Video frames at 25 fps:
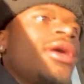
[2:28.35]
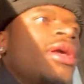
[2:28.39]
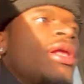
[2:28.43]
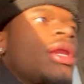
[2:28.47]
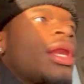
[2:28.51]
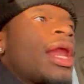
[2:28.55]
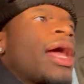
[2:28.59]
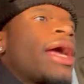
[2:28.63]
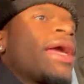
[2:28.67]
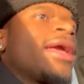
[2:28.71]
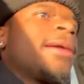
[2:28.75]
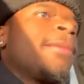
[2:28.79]

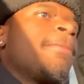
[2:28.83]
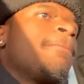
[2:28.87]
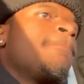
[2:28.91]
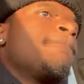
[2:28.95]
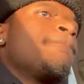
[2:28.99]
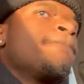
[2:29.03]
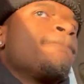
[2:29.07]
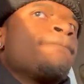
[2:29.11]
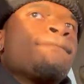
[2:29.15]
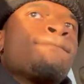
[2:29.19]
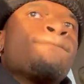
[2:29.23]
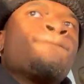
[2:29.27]
like,
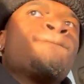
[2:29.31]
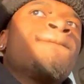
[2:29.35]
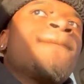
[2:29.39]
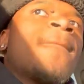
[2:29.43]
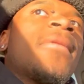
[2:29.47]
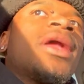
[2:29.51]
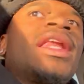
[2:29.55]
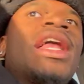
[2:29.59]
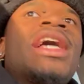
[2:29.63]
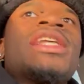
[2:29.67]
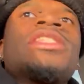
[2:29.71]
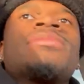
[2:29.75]

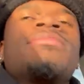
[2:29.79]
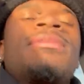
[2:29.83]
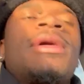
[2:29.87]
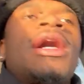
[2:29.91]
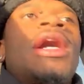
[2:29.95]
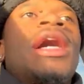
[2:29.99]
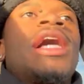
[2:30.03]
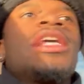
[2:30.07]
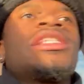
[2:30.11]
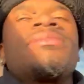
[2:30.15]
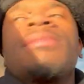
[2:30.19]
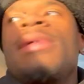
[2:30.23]
that's
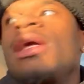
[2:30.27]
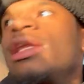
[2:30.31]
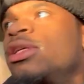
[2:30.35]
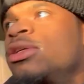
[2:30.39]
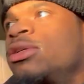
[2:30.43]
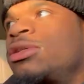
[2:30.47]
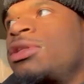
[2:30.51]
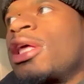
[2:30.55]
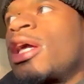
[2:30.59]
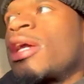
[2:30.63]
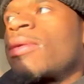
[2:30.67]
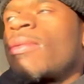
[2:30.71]
my that's my
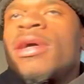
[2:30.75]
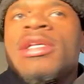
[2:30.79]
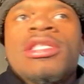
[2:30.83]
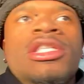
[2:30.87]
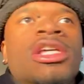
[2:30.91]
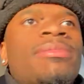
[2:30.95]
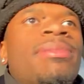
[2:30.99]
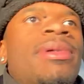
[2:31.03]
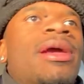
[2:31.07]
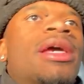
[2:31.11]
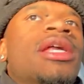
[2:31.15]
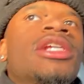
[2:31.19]
little thing right
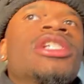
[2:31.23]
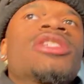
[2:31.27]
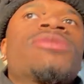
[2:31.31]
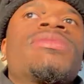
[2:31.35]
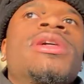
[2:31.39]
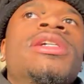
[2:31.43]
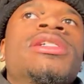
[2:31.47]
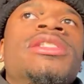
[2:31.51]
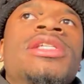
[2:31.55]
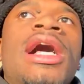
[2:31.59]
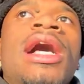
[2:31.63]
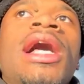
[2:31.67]
there, Panda
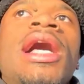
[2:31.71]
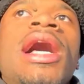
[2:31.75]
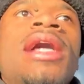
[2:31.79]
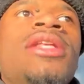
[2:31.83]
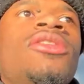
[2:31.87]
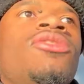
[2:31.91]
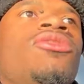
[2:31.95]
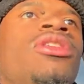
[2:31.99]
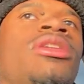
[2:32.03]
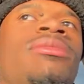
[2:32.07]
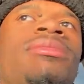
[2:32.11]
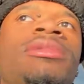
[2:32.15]
Express. I, I
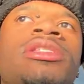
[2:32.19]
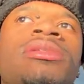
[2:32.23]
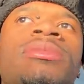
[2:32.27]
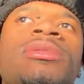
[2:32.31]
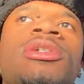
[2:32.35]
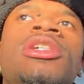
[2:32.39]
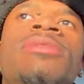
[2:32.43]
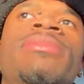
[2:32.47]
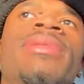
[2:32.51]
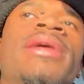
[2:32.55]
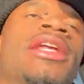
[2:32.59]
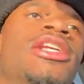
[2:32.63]
do love me some
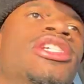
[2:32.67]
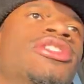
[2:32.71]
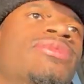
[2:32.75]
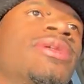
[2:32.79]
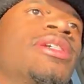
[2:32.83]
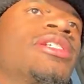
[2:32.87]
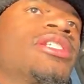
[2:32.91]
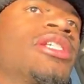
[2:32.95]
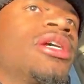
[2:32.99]
good Panda Express.